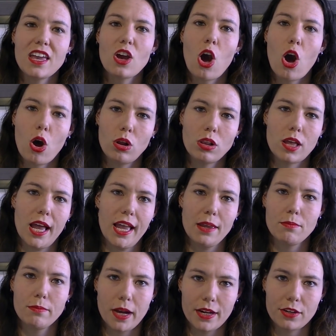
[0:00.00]
coli
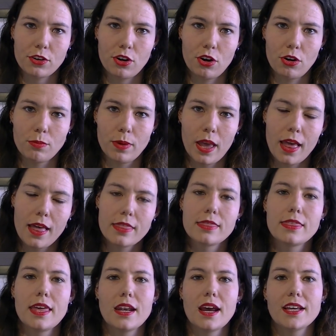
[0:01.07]
microbe
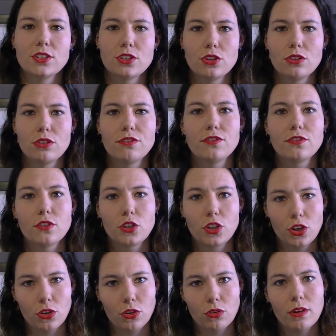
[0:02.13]
than I do for
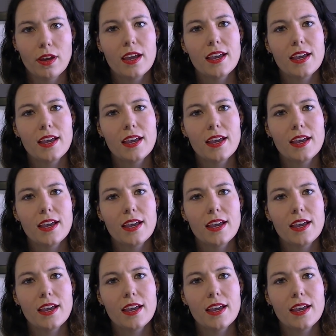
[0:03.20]
you,